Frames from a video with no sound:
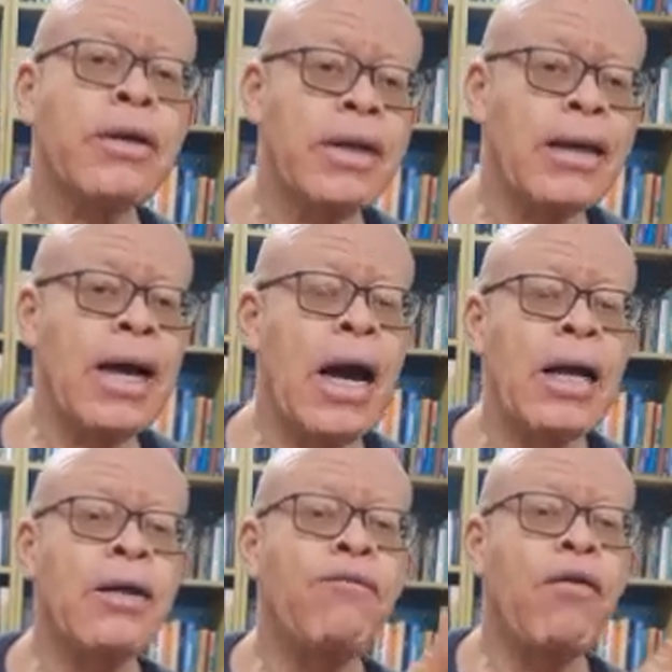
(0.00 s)
that are
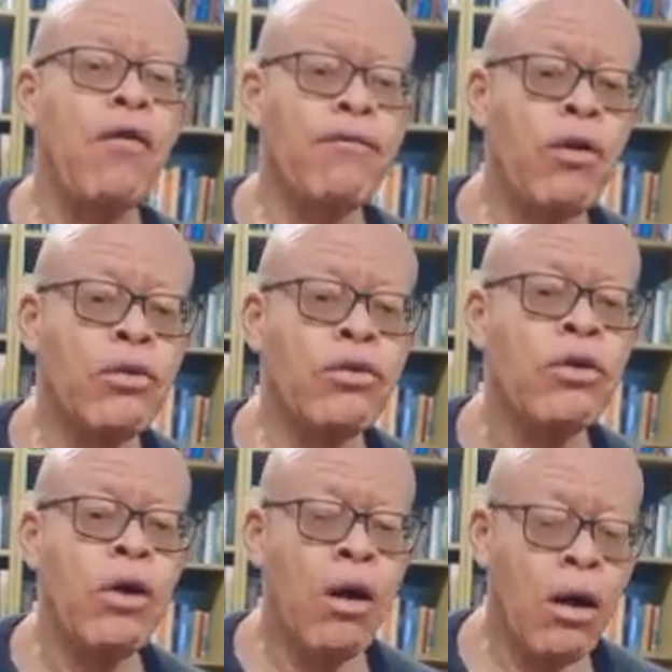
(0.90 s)
at the forefront
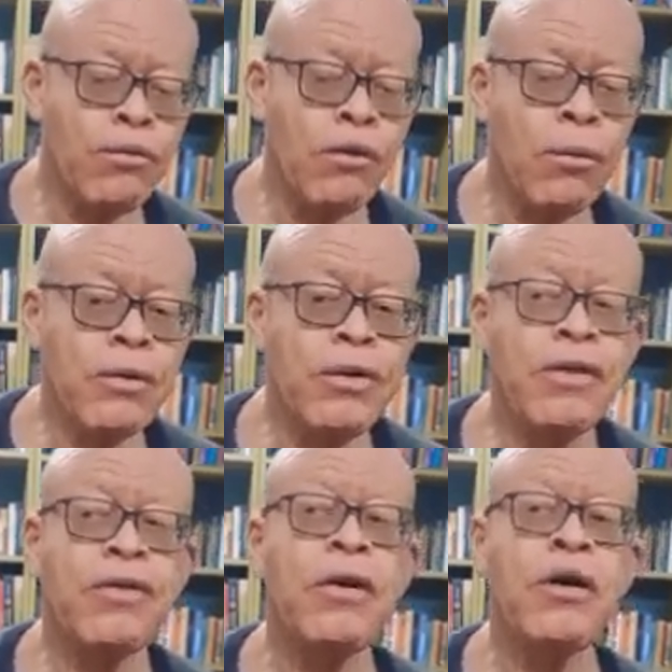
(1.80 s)
of some of
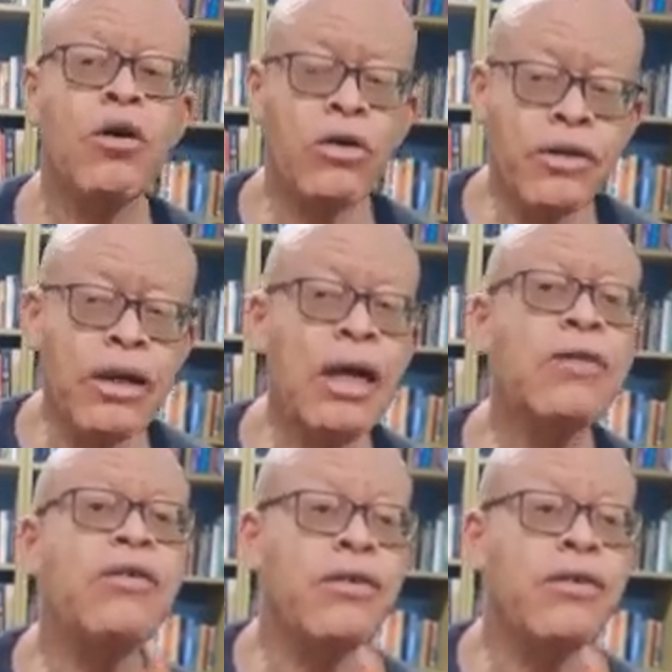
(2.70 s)
these cutting-edge